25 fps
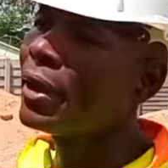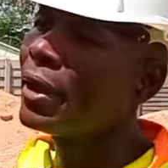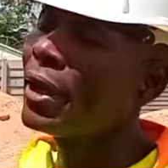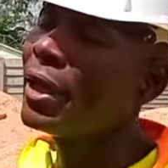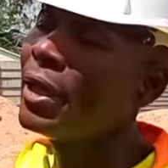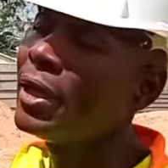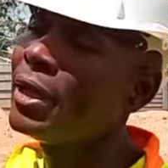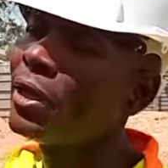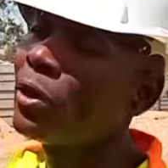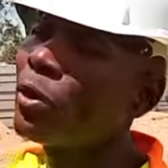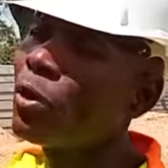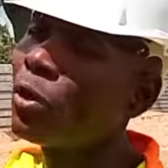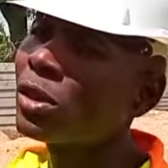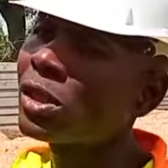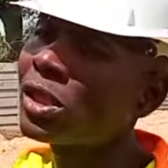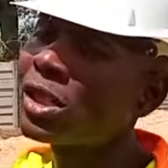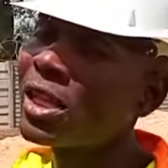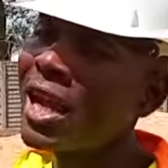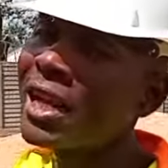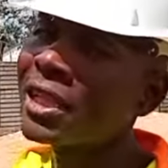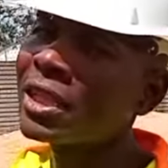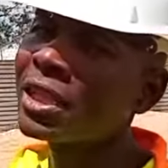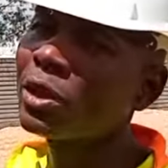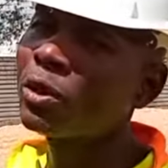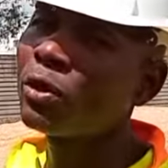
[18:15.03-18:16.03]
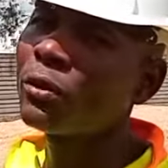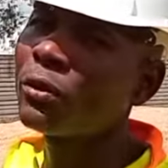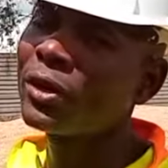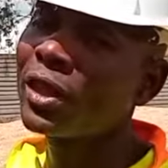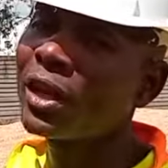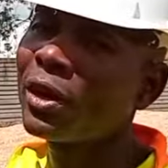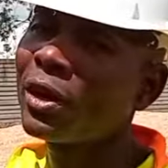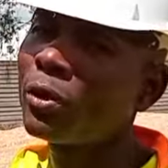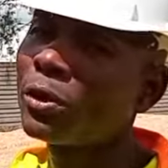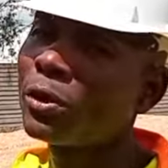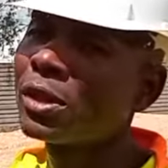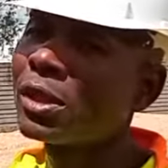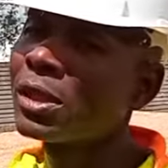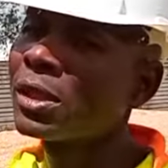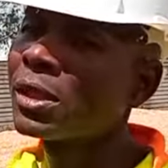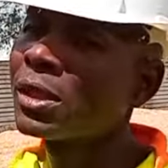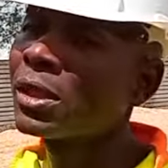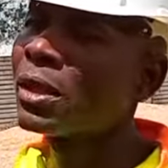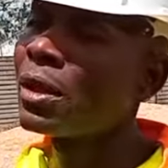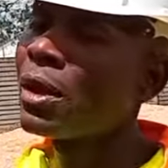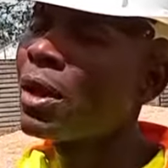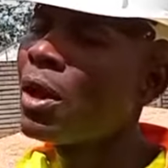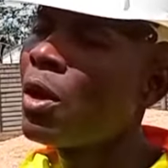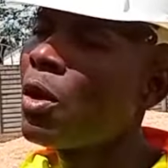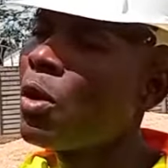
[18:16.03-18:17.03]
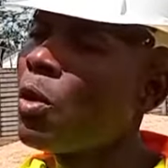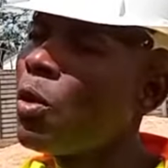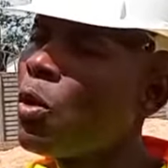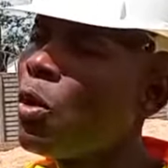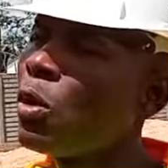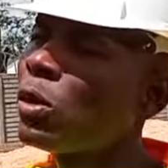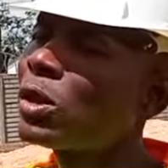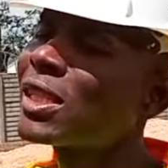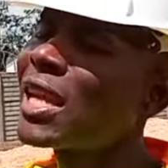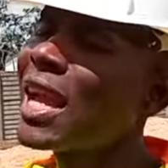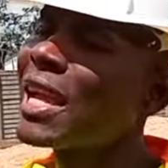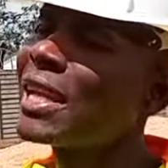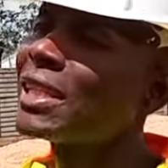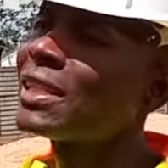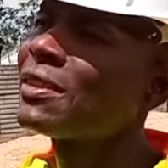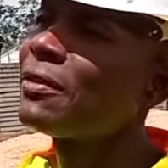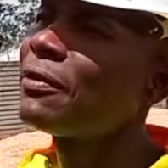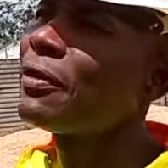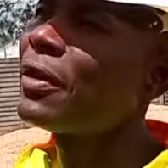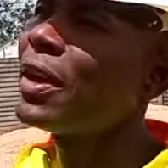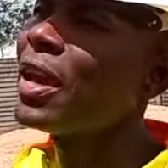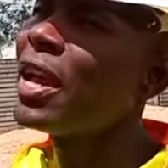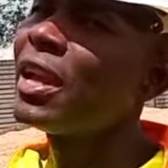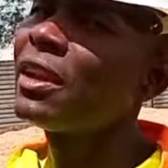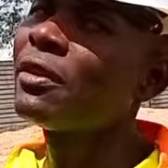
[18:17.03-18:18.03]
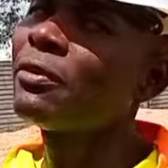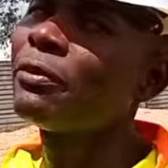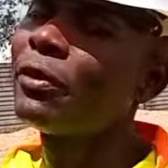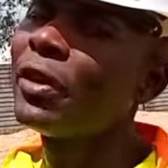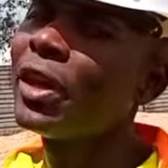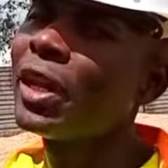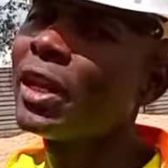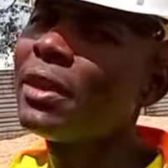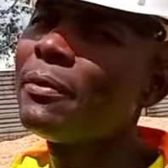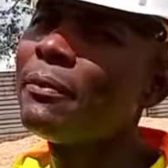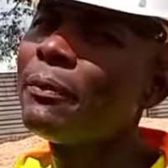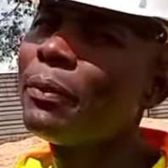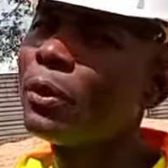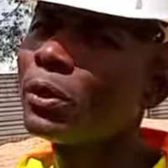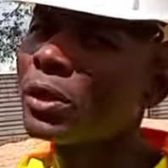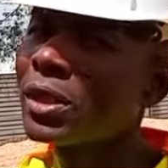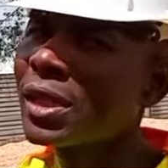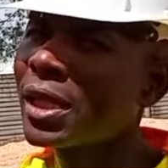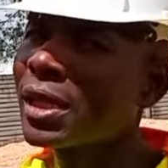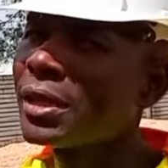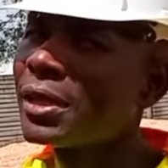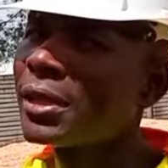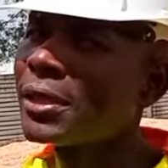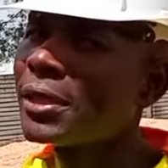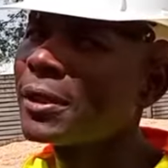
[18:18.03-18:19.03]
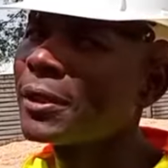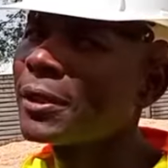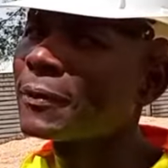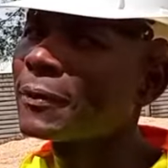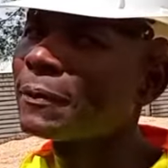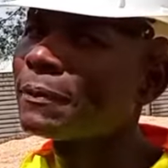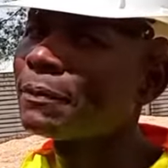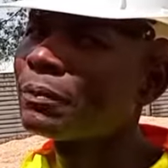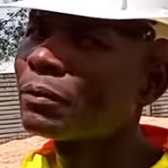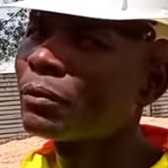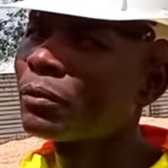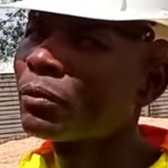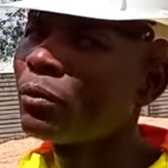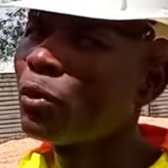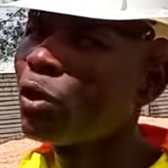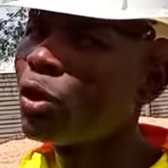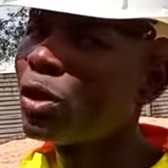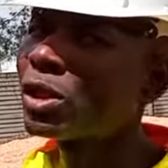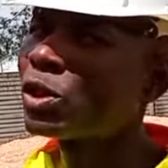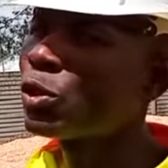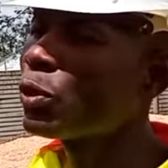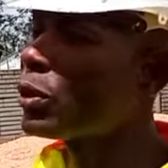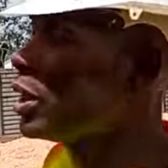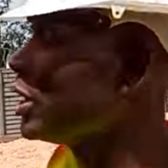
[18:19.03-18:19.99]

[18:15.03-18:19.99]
In the construction of the roads, water is very, very important because we